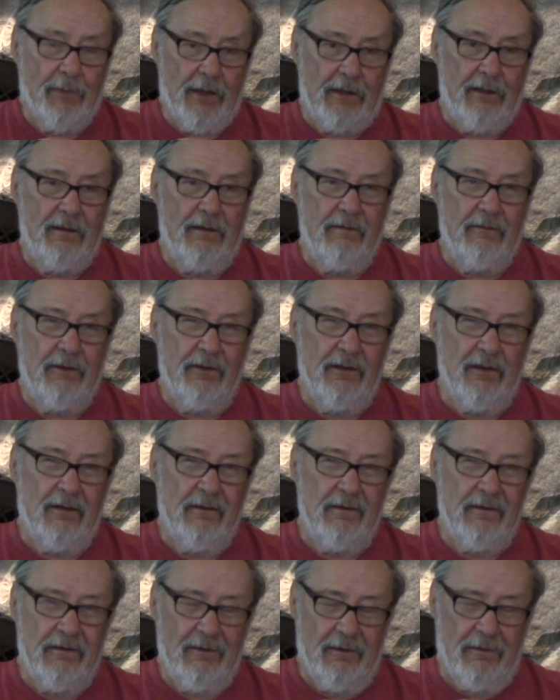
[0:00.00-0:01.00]
But
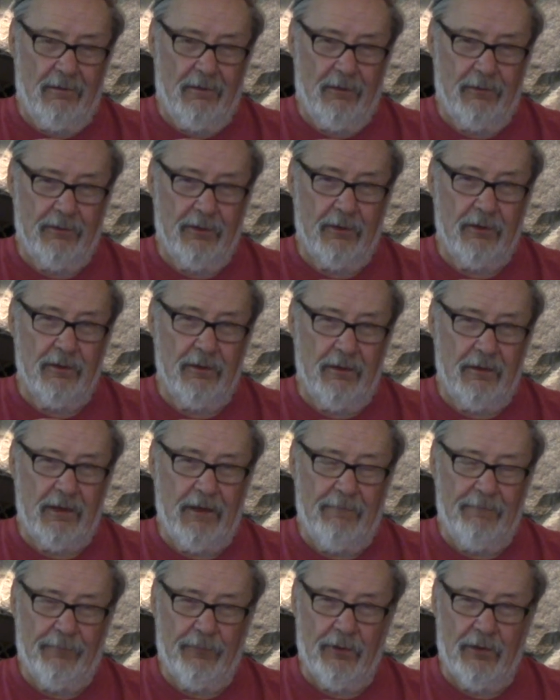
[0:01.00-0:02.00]
you know, you're
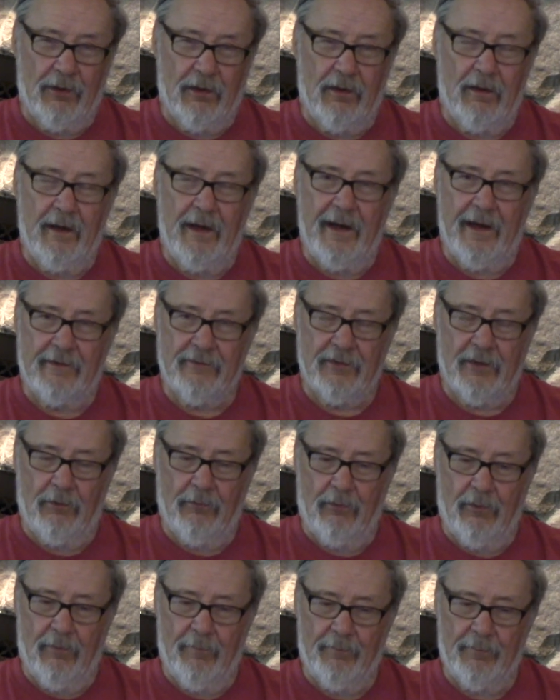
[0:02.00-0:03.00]
looking for exit
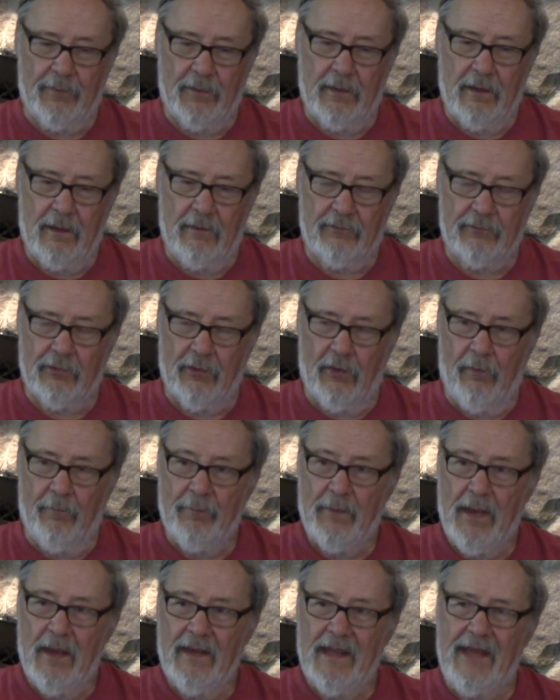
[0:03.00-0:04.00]
wound, and so
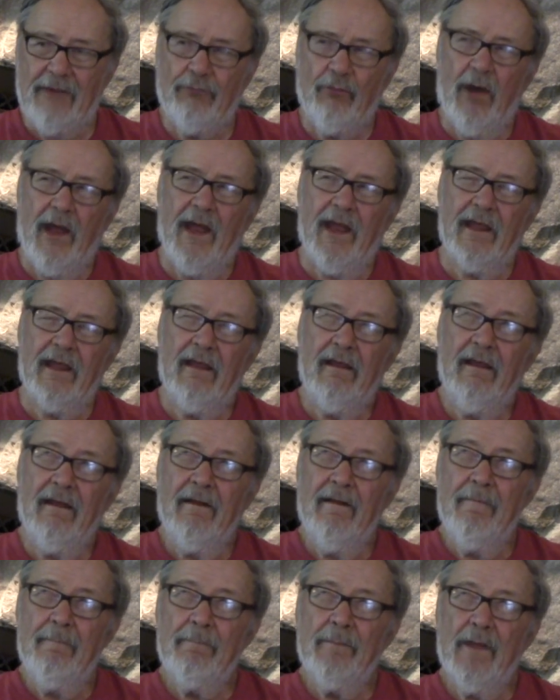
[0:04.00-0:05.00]
that's why
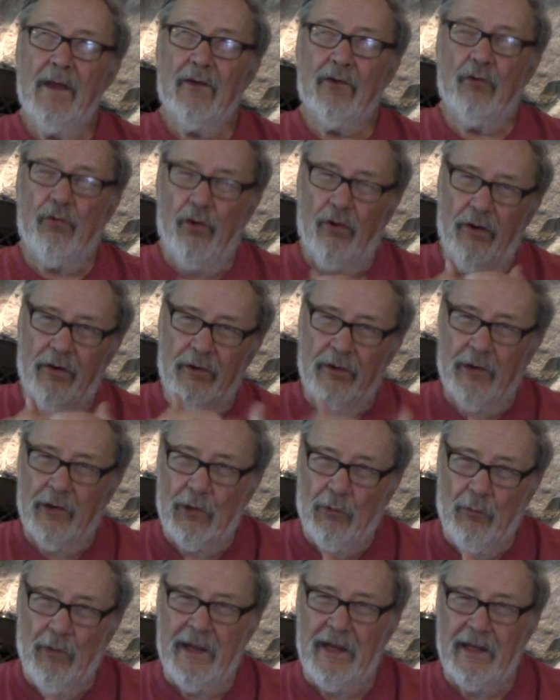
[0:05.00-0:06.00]
quartering
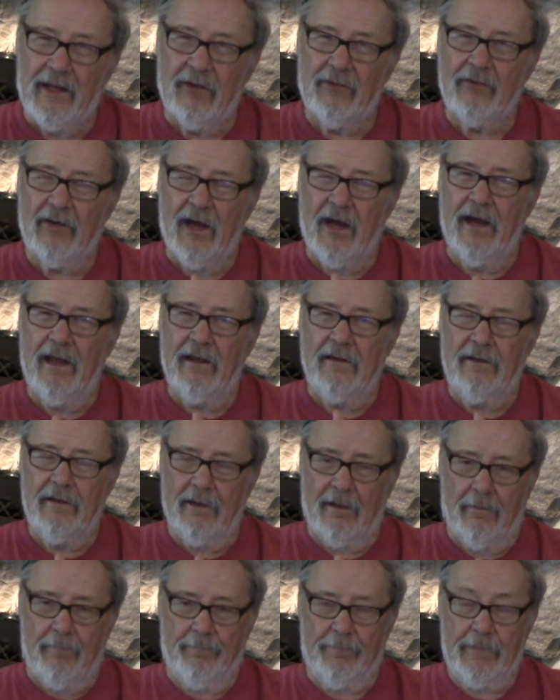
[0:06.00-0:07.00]
away is
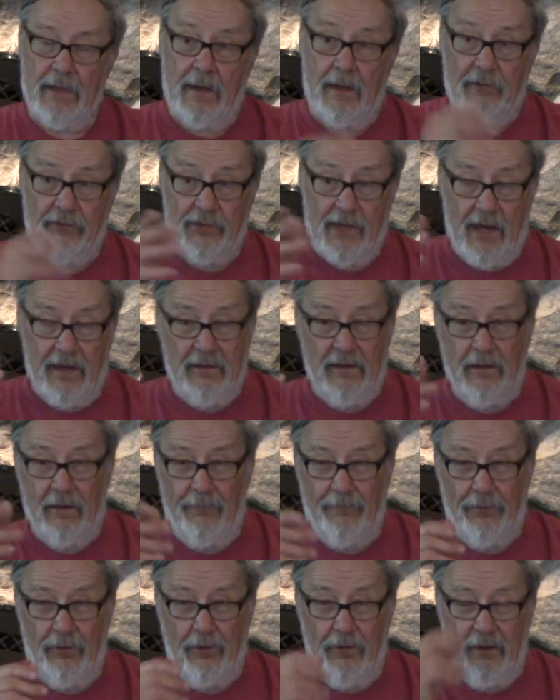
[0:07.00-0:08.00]
ideal, and it's ideal
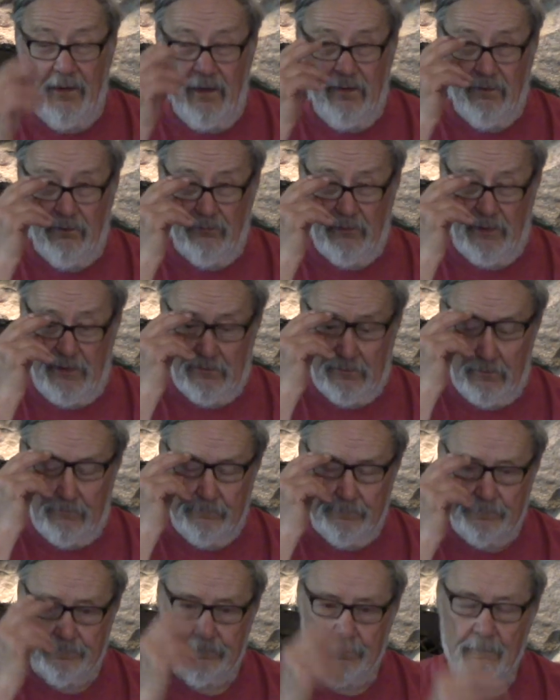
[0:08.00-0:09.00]
for another reason.
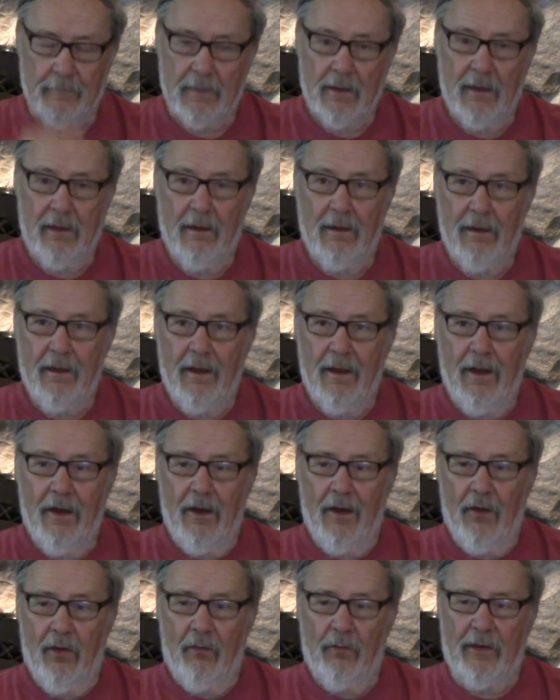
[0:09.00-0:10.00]

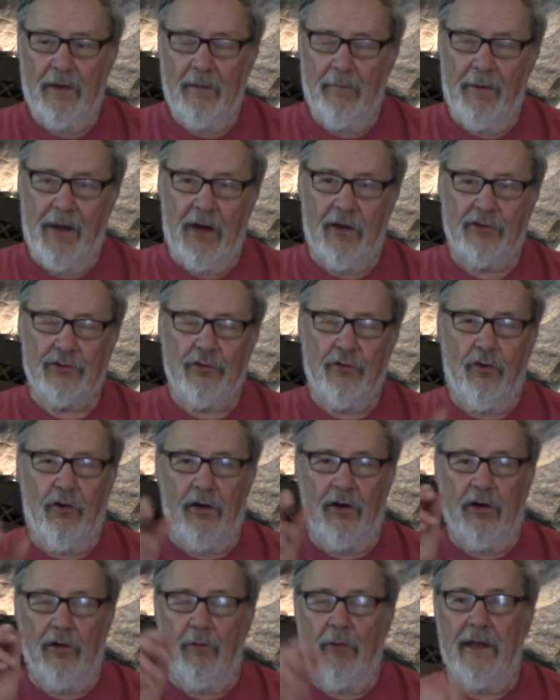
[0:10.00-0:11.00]
When the bear's
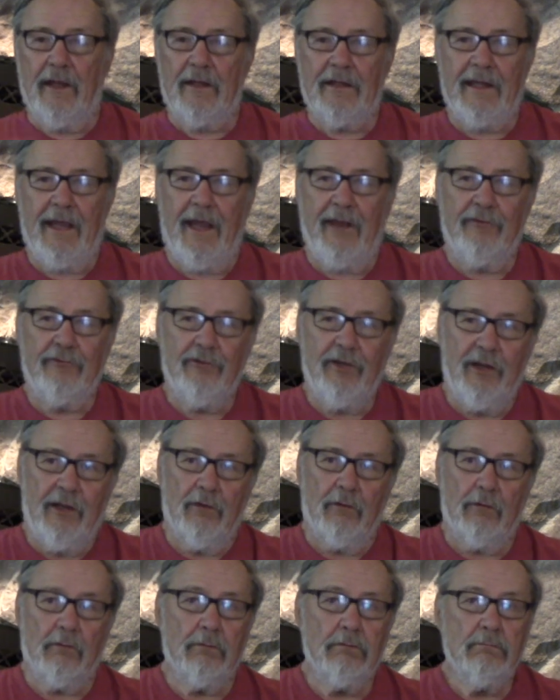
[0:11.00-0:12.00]
quartering away, it can't see
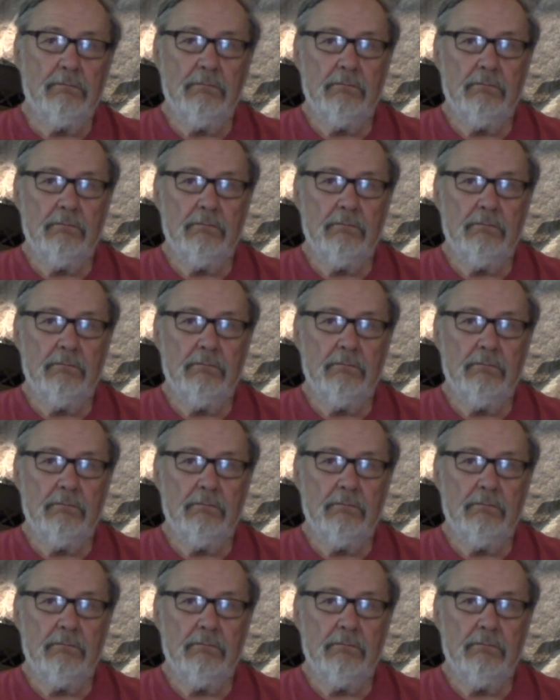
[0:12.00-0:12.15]
you.